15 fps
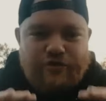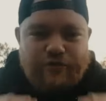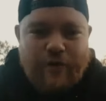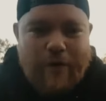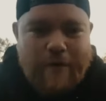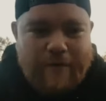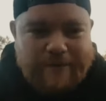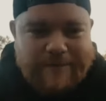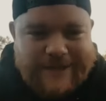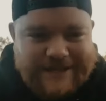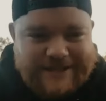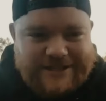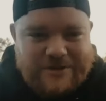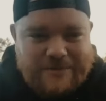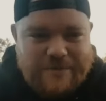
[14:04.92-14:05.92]
drove
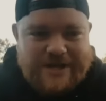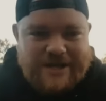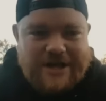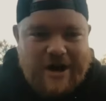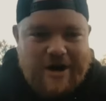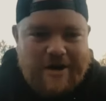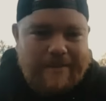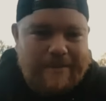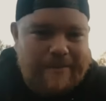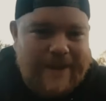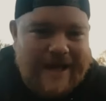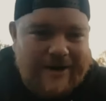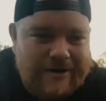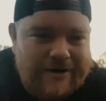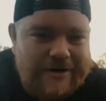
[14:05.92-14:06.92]
me to become
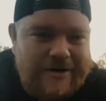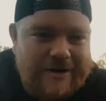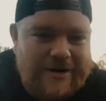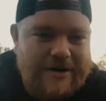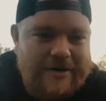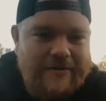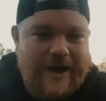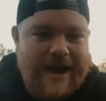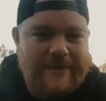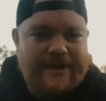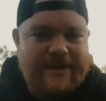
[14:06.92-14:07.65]
better. Right.